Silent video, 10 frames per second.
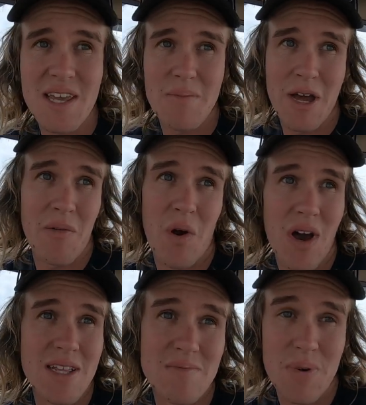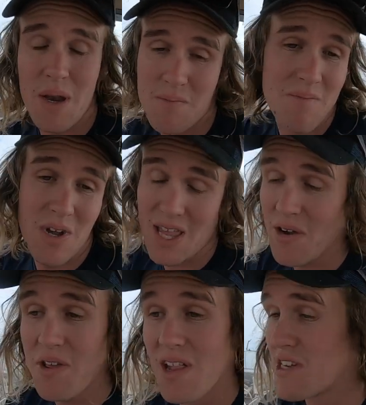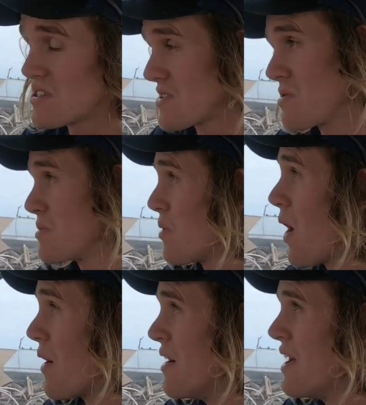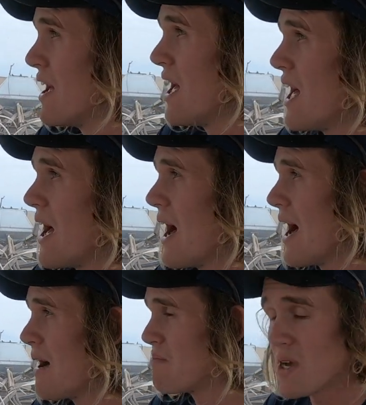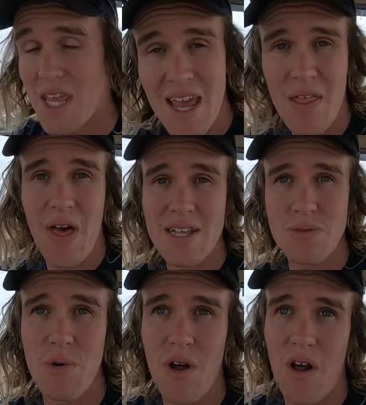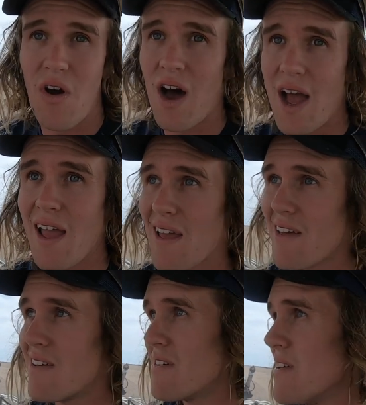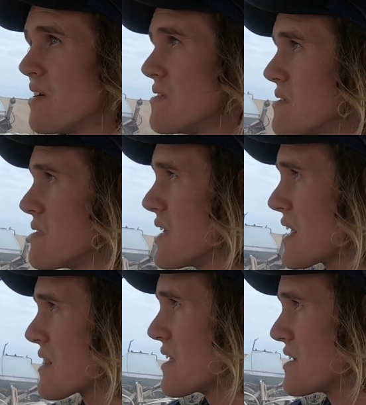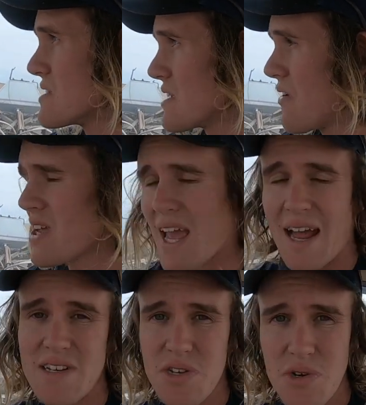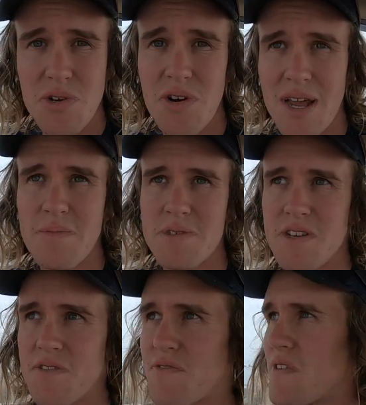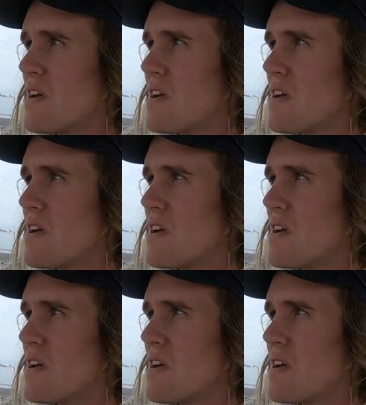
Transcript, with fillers: come out right, but my calculations could be wrong. Um, but yeah, that's what I think that it's sowing at. Two grams of